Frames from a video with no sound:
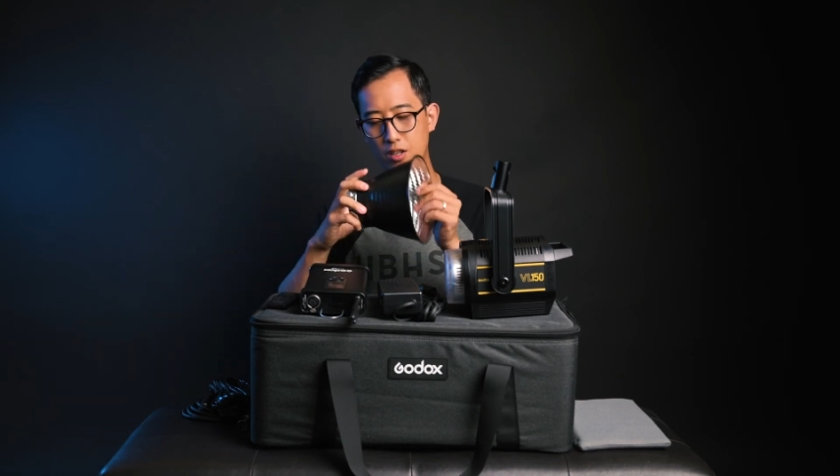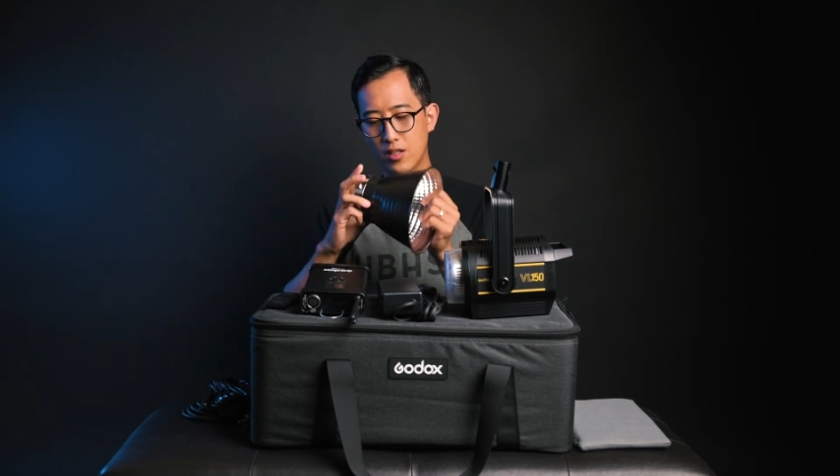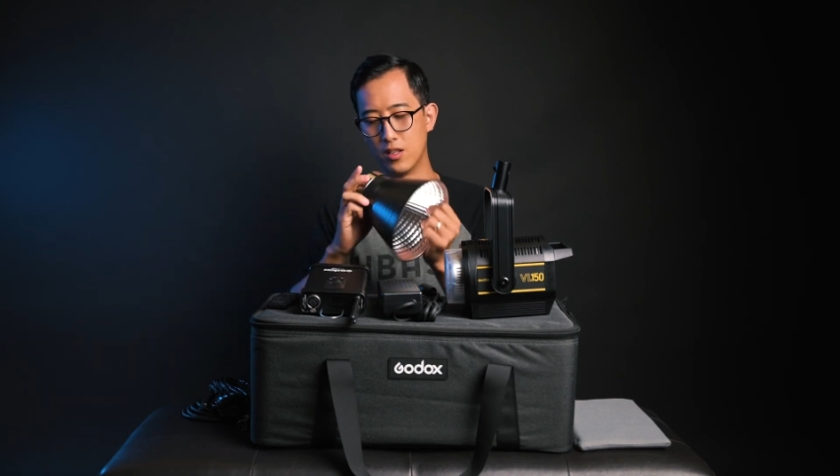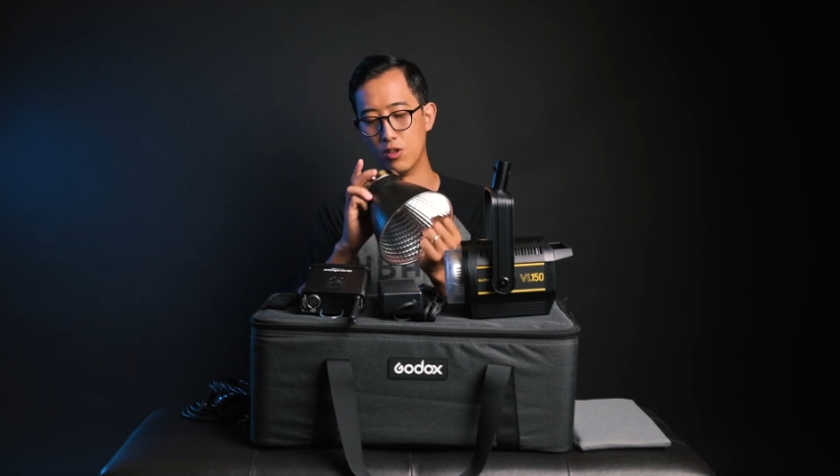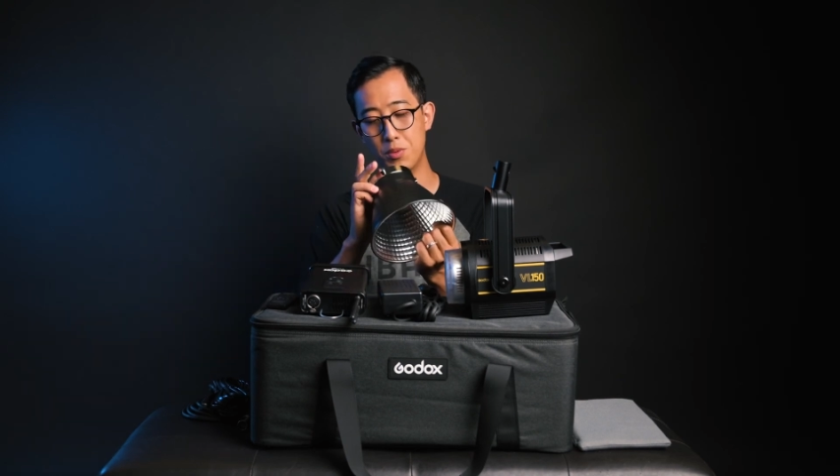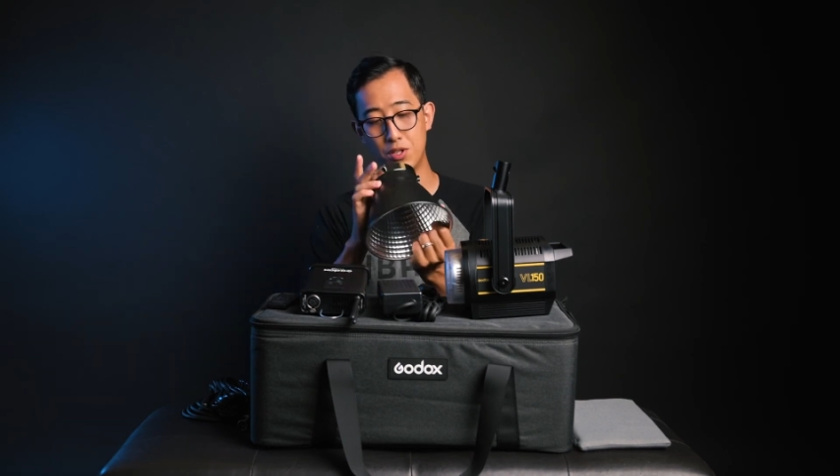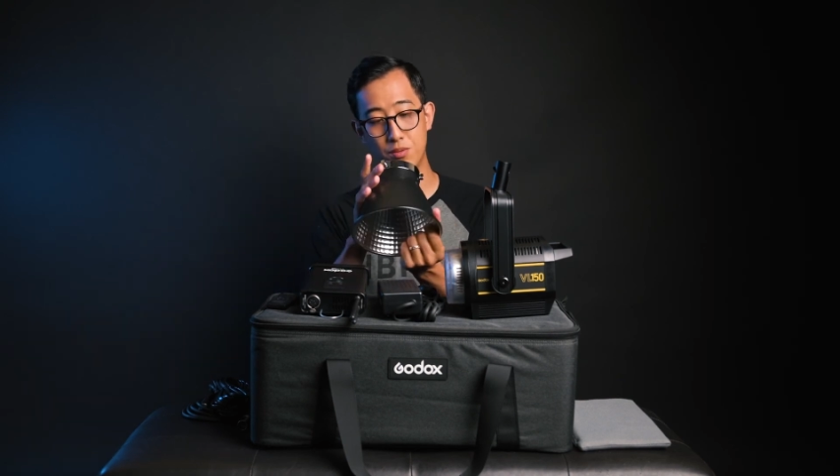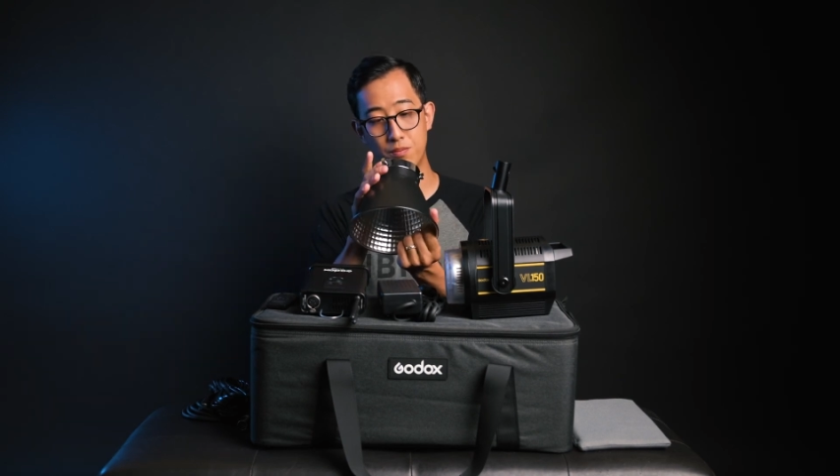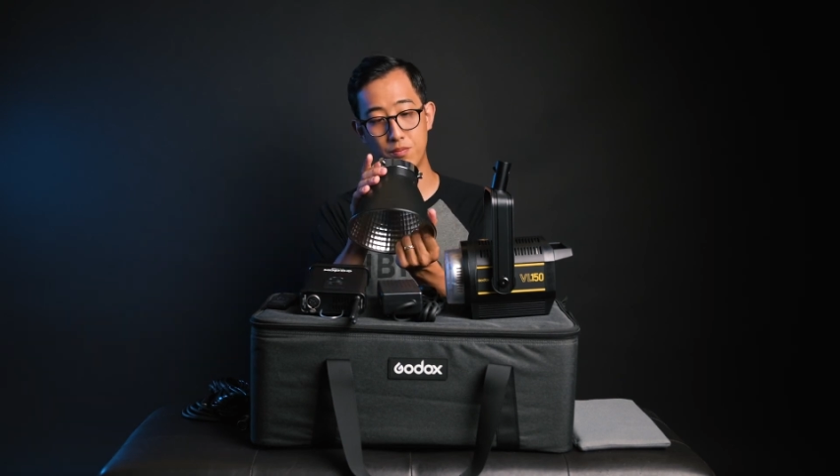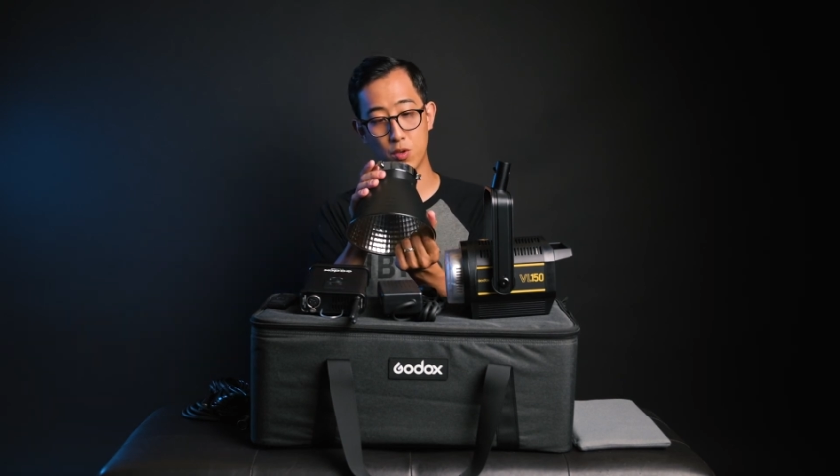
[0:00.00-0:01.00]
kind of
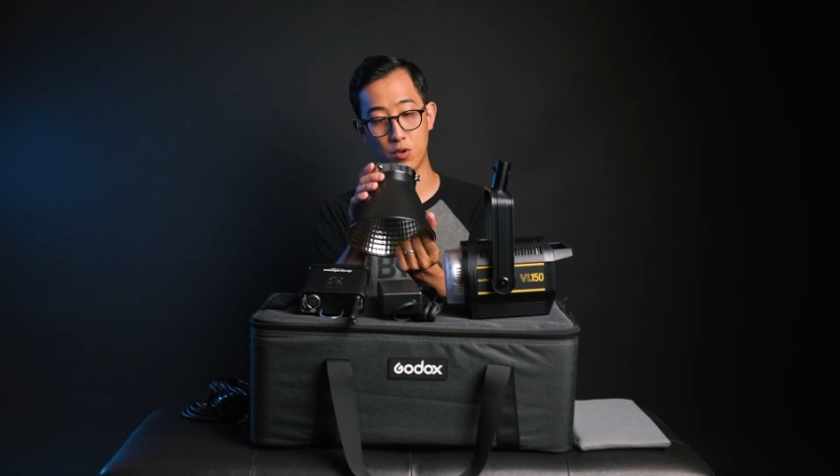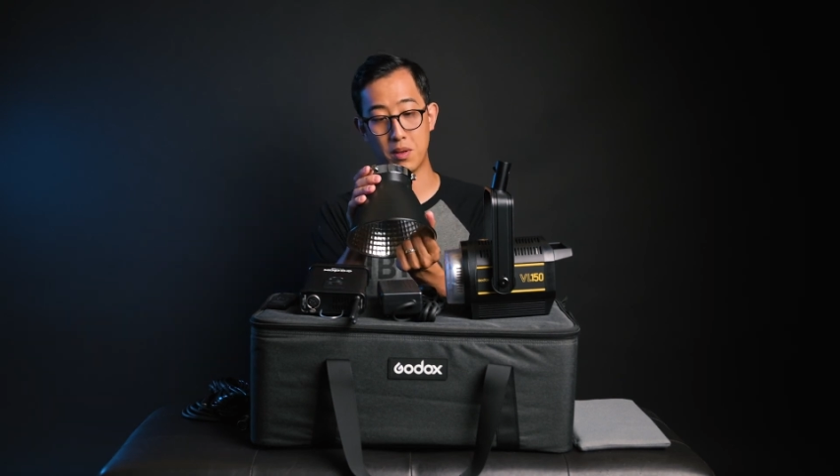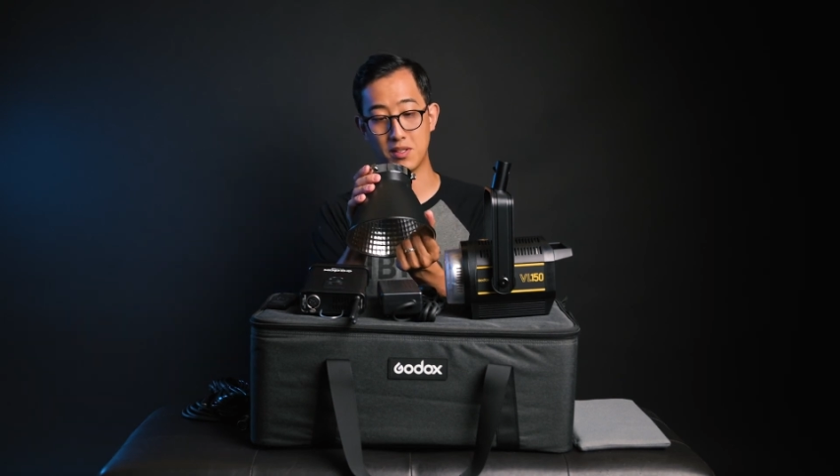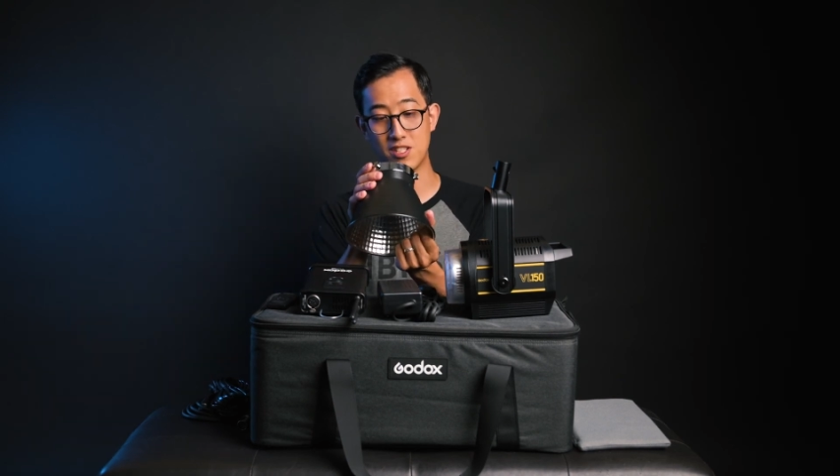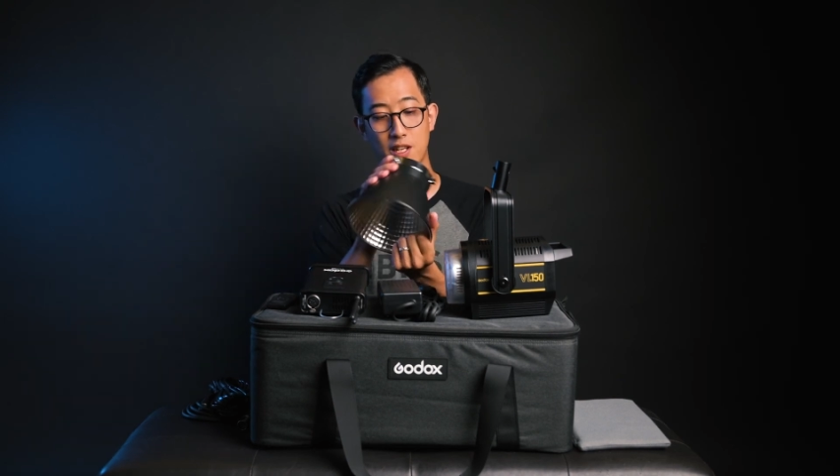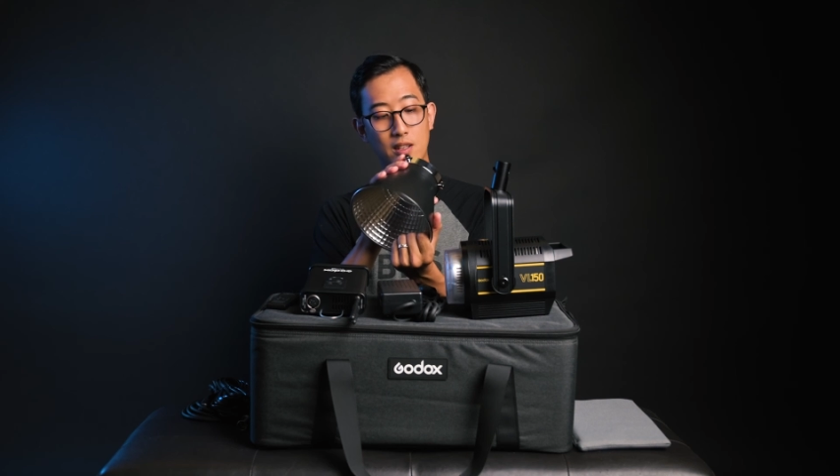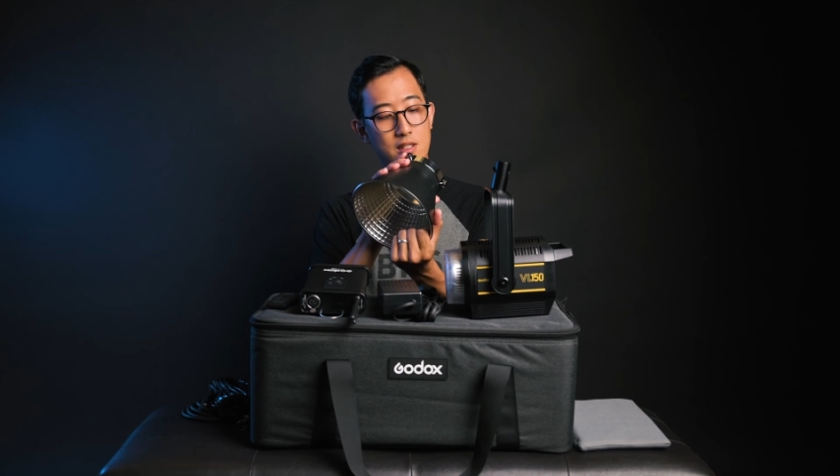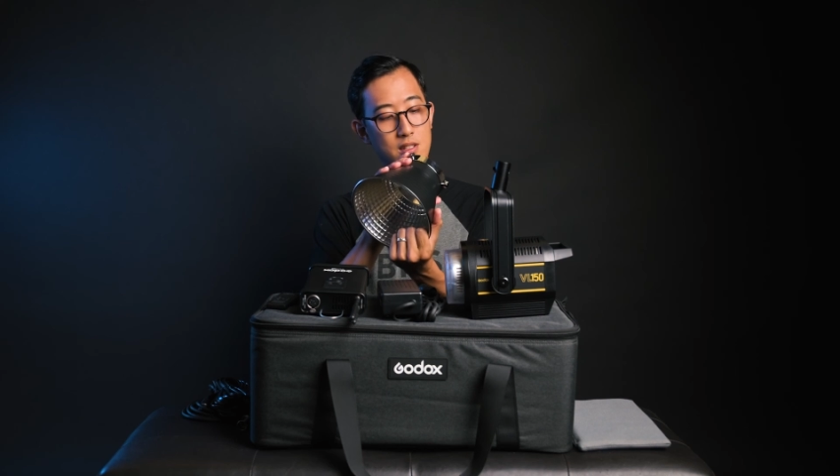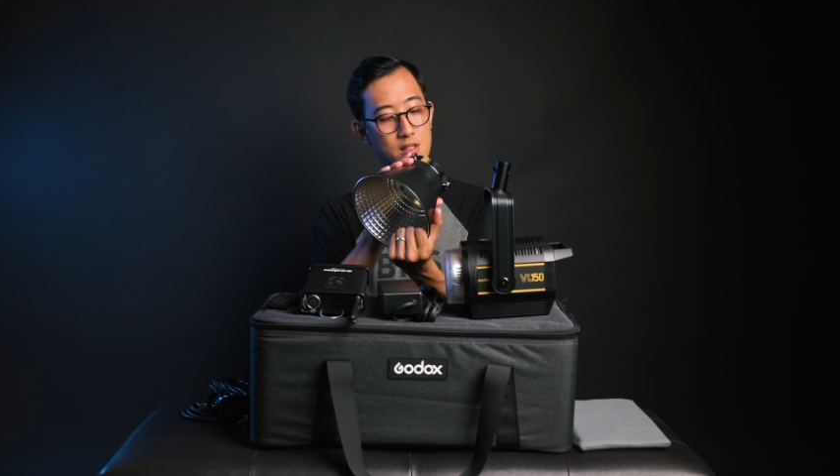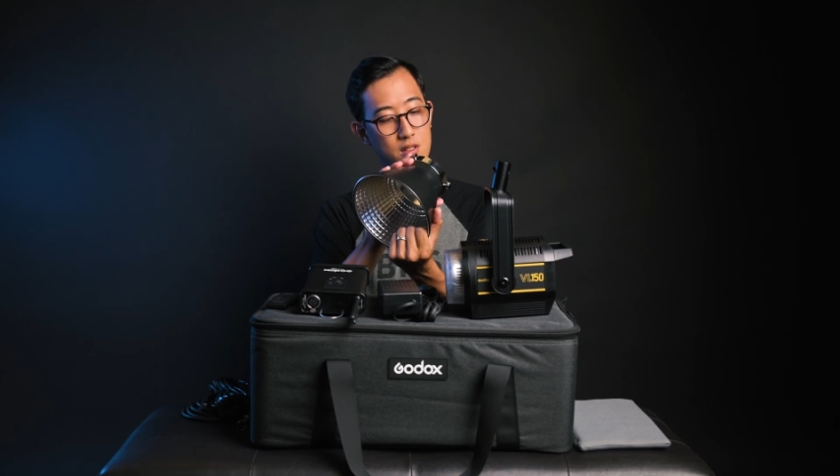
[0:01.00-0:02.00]
aluminum or maybe
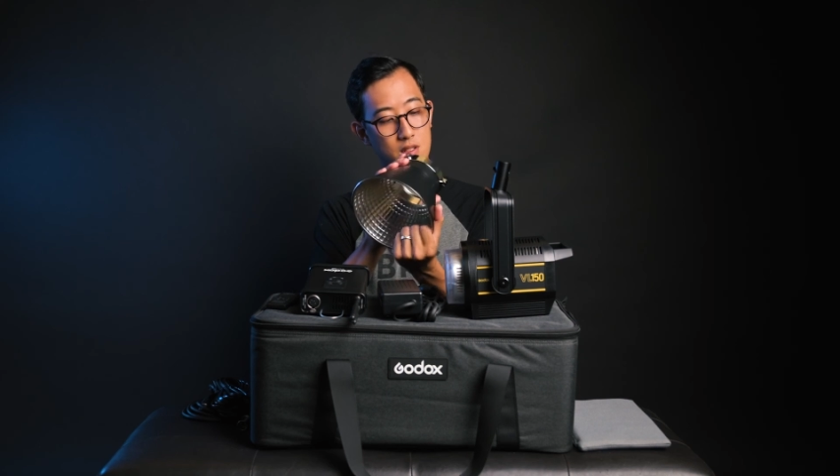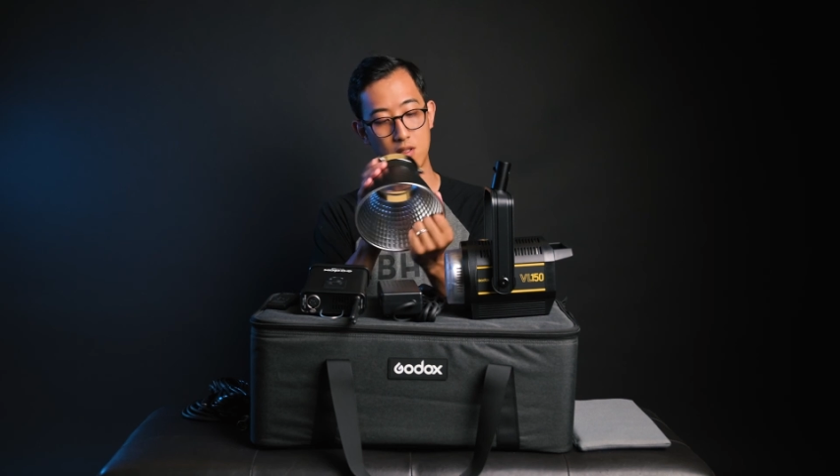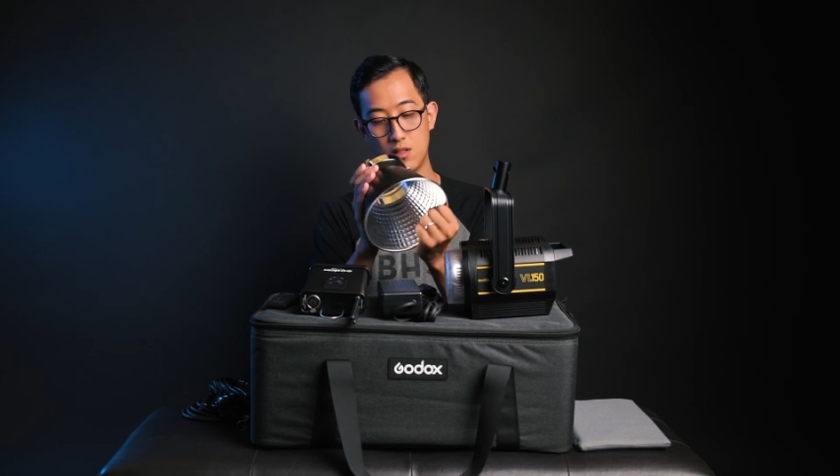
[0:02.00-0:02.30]
stainless.